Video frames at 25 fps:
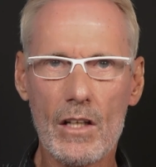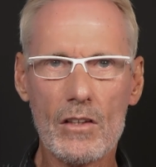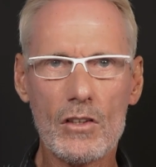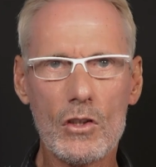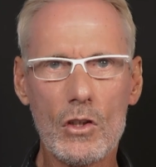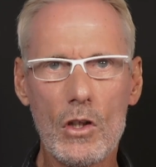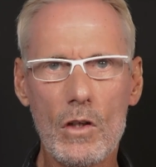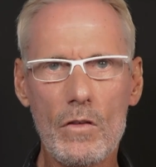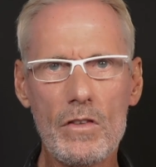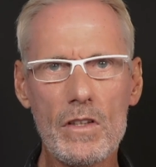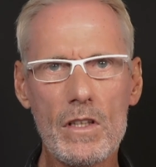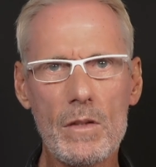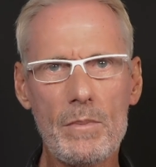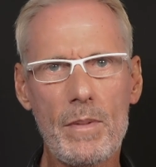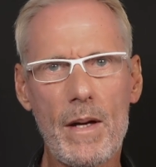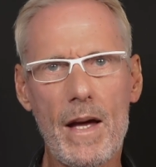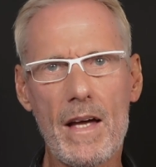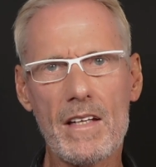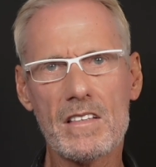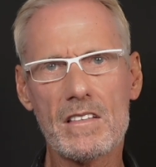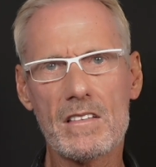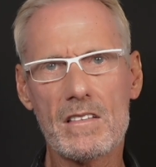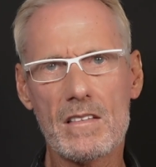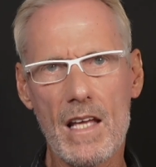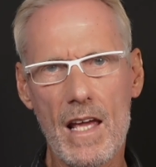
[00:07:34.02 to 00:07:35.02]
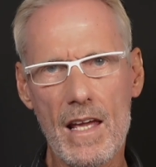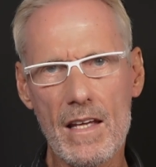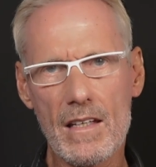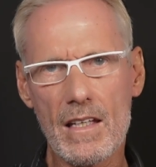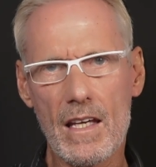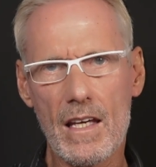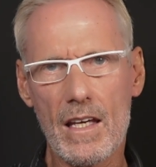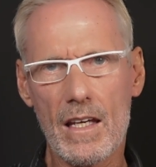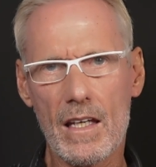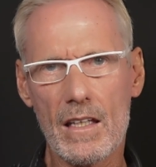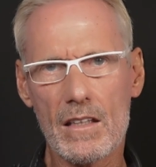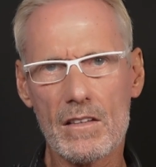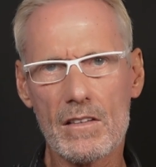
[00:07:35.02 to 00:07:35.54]
Now, over the past
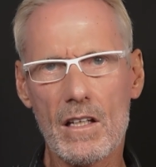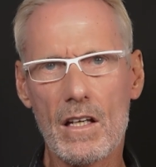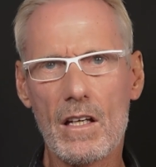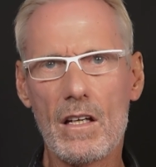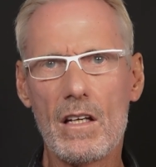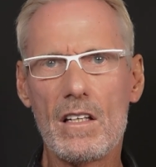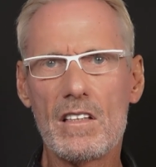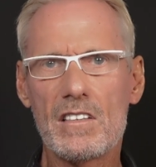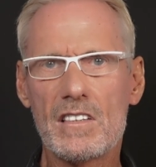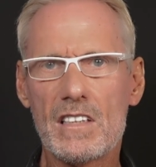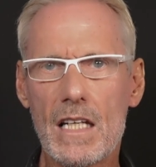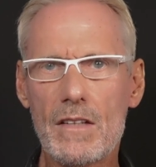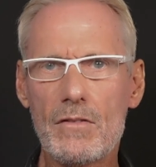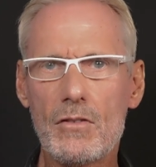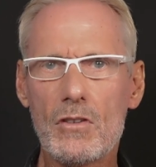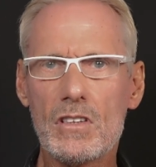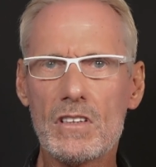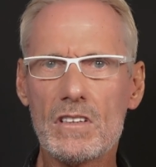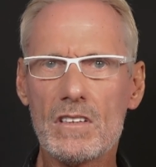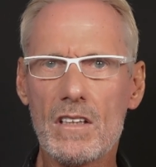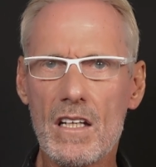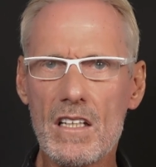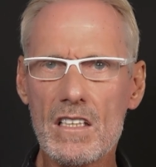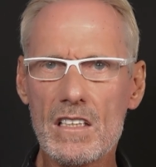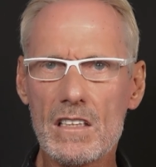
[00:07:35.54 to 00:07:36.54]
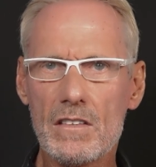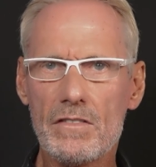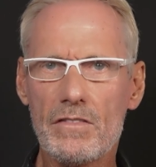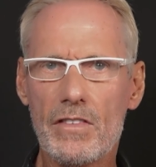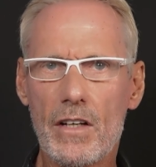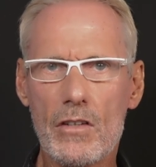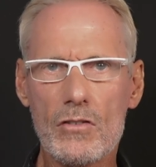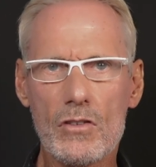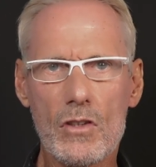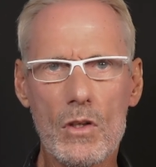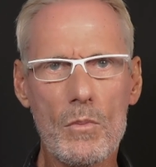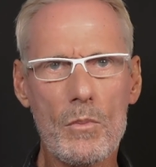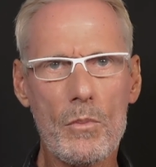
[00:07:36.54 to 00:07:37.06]
decade, several studies have
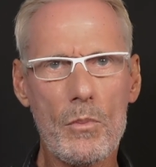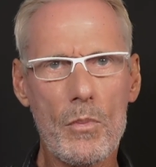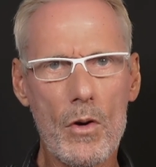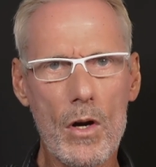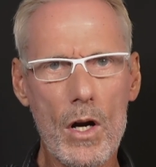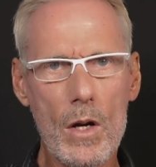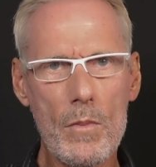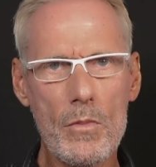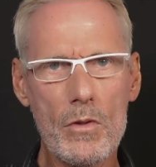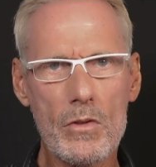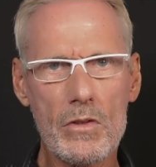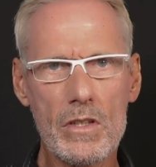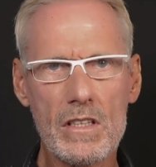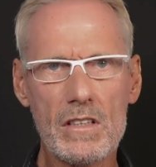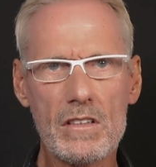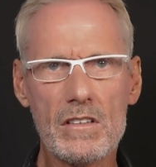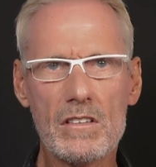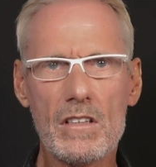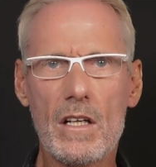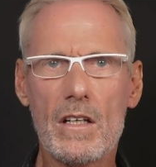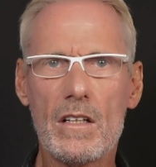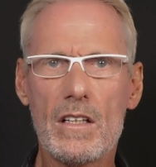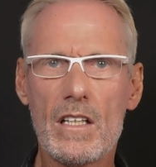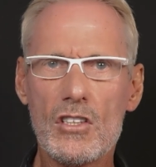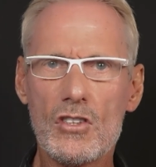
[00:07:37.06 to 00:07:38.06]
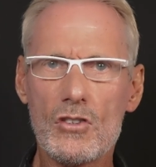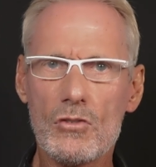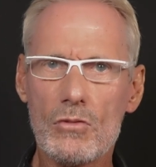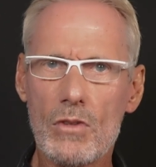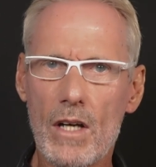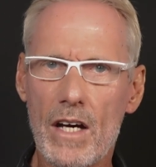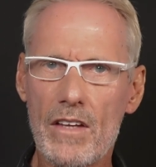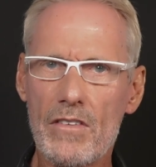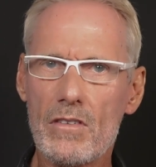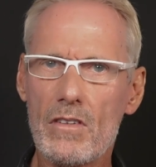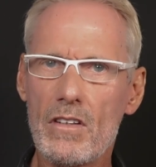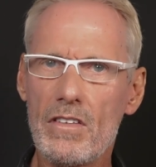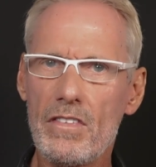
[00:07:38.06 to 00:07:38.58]
found that berberine is
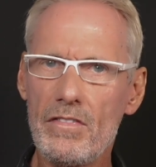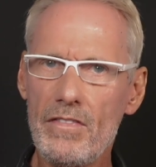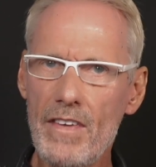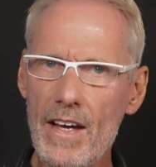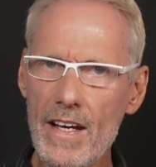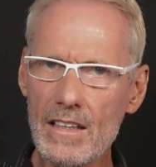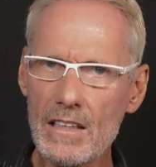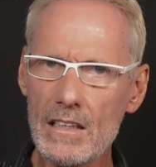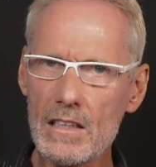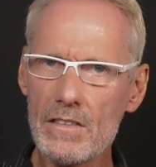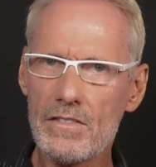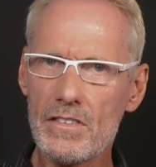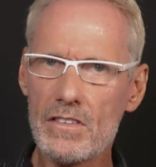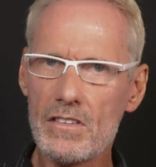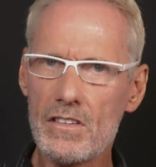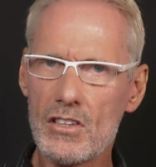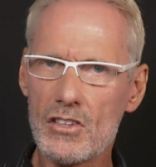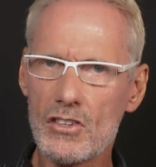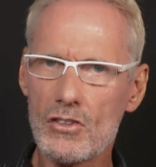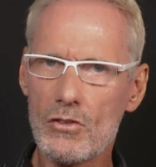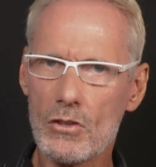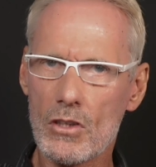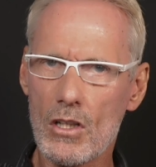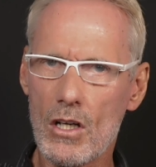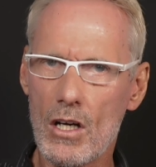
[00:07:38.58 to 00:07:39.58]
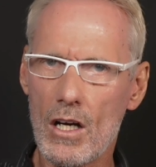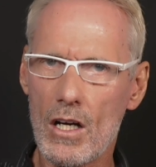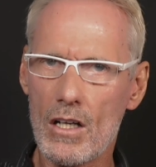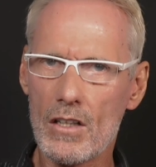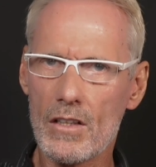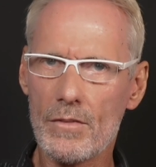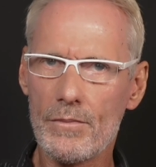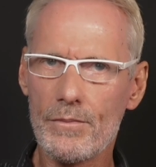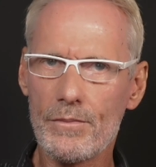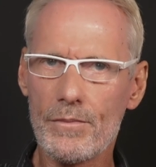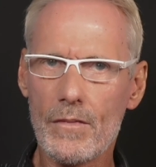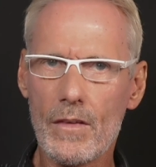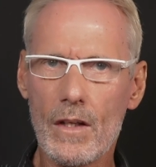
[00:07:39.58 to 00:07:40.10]
rather effective in this regard,
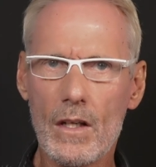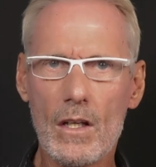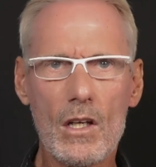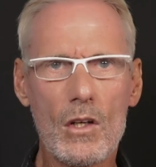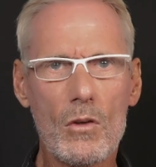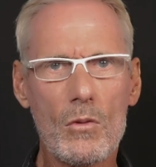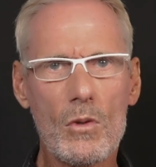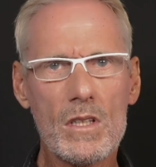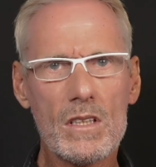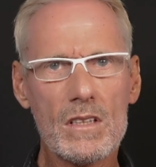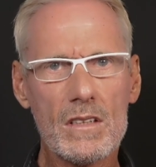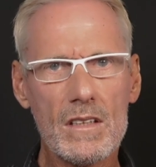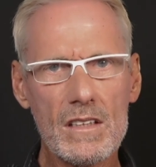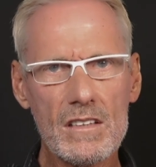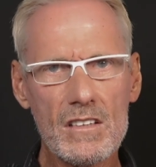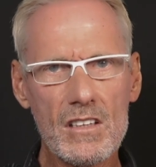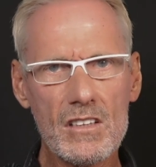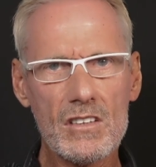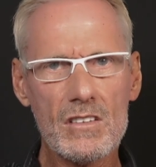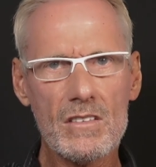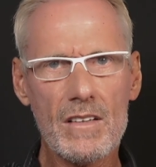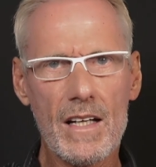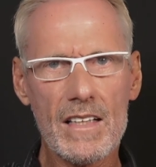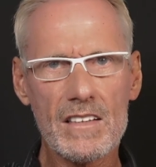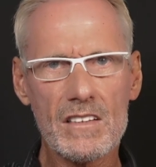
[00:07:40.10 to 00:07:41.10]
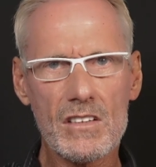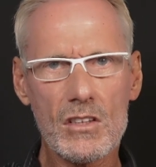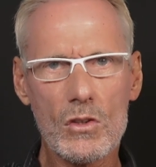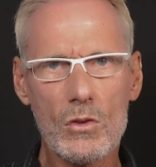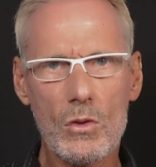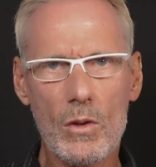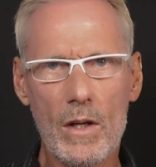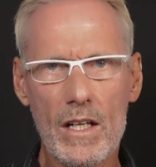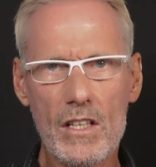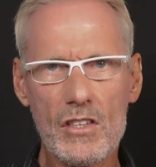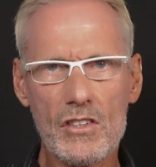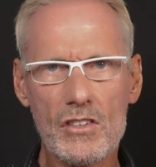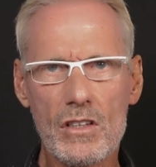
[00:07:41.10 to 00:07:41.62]
which leads us to ask the
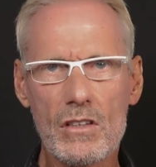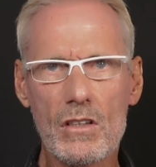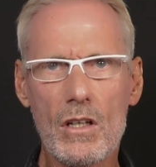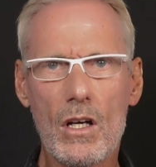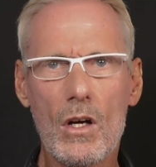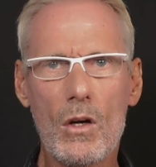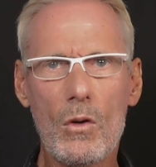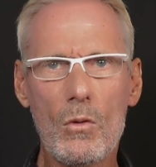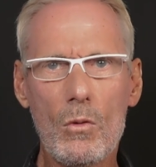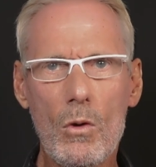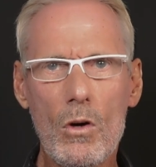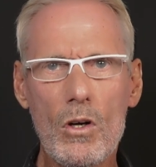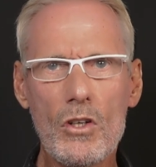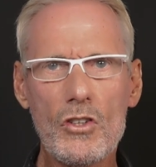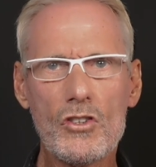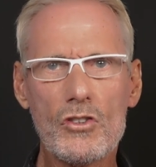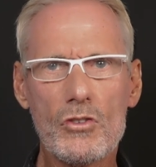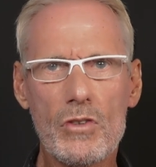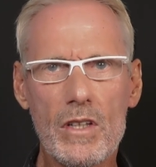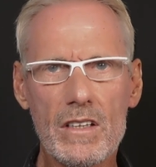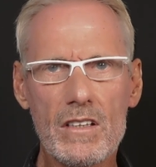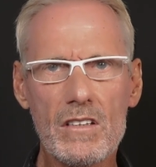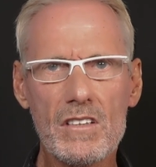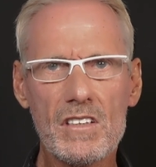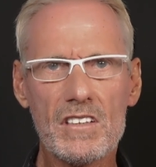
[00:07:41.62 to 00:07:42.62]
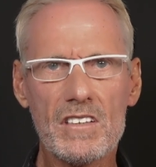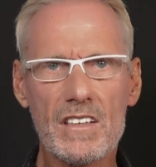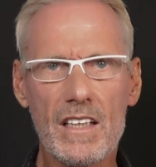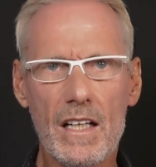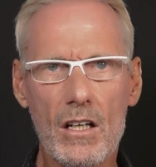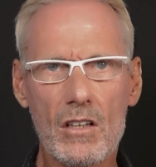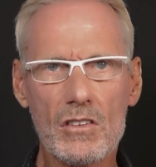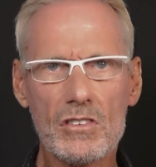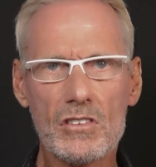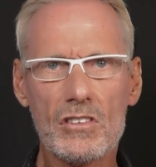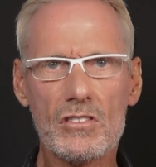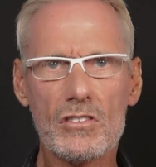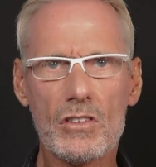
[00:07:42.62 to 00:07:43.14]
question, what triggers
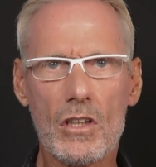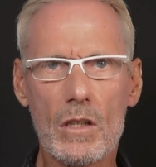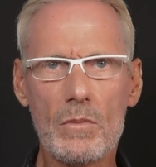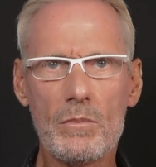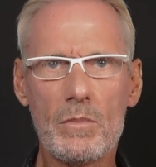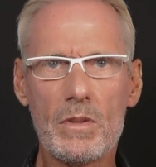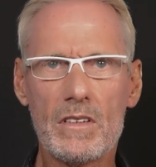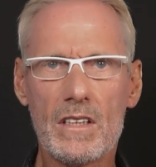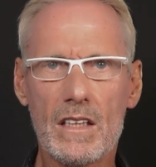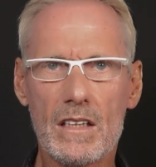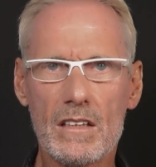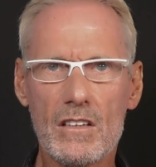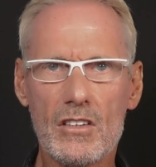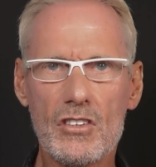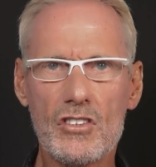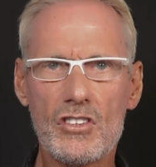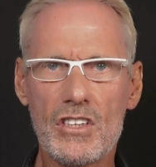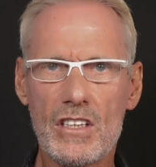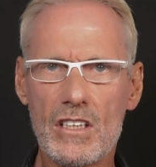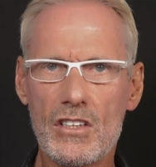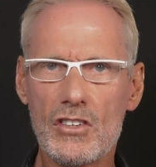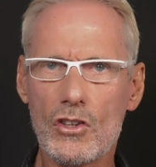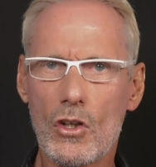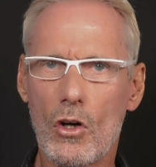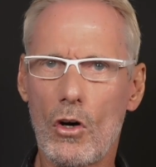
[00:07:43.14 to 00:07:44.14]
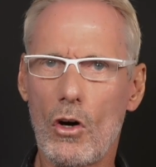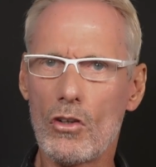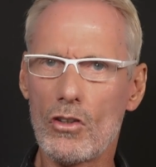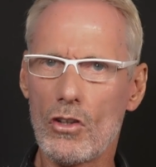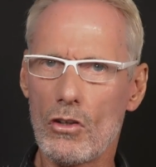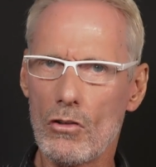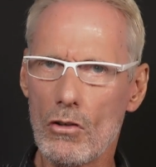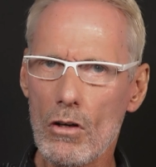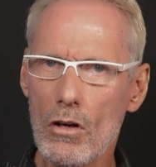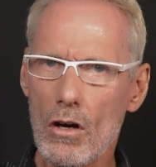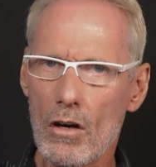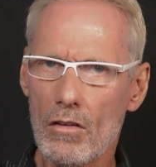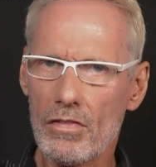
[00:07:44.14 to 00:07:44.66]
cells to turn particular genes on or
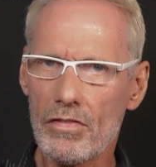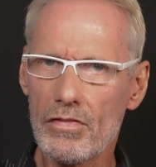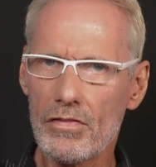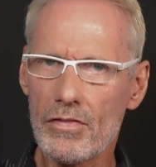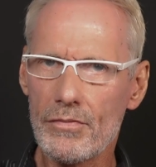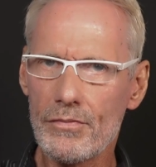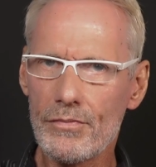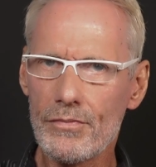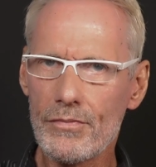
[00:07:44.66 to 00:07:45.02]
off?